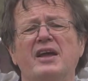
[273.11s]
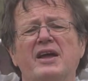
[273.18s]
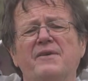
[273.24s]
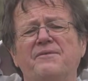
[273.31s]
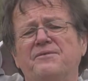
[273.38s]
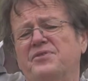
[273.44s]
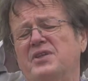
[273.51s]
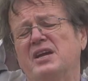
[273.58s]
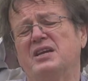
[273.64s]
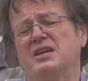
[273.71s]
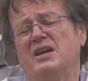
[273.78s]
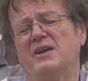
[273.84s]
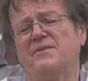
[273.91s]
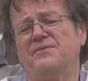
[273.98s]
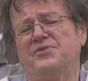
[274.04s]
If
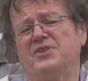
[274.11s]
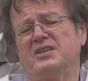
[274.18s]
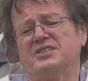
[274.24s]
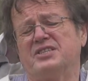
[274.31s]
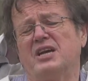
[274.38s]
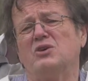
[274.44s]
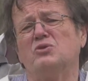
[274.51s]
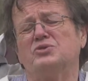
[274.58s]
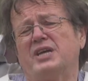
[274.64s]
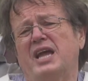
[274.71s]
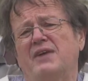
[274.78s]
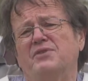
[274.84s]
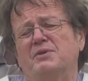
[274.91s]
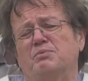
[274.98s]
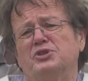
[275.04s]
the cells
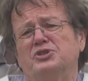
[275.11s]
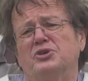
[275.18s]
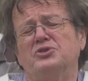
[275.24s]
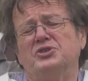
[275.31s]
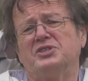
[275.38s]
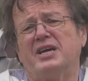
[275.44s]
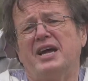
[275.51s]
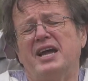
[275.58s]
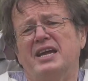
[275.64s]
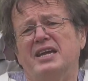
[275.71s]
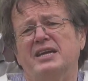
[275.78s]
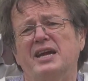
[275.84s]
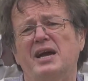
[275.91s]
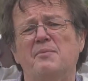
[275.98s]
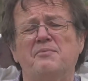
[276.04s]
haven't produced
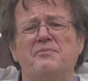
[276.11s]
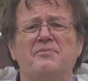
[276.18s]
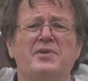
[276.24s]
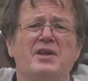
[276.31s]
a